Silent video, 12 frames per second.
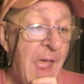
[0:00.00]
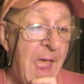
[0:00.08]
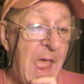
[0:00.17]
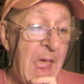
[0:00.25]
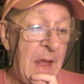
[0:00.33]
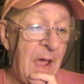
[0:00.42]

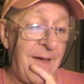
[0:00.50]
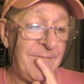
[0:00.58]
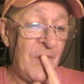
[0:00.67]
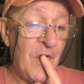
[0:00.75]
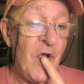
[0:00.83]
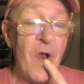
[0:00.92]

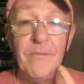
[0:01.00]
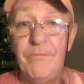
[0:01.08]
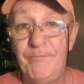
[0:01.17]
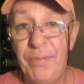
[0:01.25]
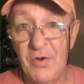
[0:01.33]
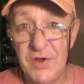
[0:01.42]
And
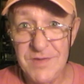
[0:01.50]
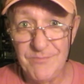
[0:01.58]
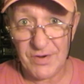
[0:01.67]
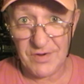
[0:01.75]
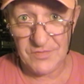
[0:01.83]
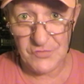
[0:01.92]

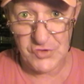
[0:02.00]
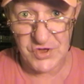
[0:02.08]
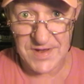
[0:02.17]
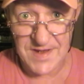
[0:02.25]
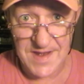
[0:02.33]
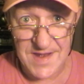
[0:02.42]

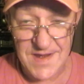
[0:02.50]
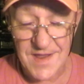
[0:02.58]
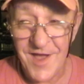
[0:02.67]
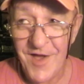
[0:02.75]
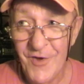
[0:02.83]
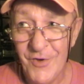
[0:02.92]
BertieBertG,
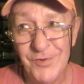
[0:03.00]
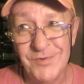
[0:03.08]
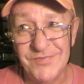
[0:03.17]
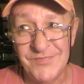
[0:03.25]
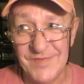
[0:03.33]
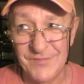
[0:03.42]

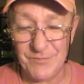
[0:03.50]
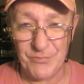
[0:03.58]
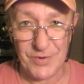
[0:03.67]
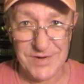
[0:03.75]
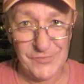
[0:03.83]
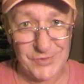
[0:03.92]
who's this
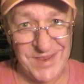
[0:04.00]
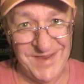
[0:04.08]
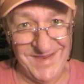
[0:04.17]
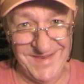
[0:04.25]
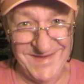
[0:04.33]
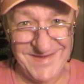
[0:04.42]
British
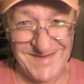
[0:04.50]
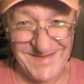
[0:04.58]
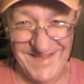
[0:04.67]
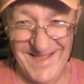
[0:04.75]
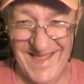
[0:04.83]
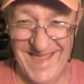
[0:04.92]
kid
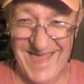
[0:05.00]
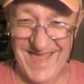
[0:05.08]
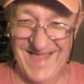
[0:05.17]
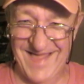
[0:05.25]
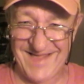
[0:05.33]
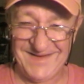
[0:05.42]

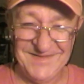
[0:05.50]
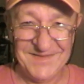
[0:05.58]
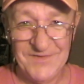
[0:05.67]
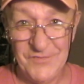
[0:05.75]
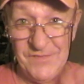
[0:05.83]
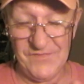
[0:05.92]

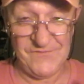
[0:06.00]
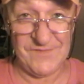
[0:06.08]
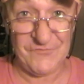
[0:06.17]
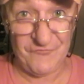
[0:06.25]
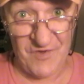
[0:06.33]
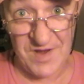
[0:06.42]
who is
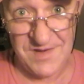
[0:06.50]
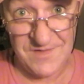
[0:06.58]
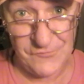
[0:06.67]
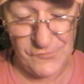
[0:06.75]
just funny as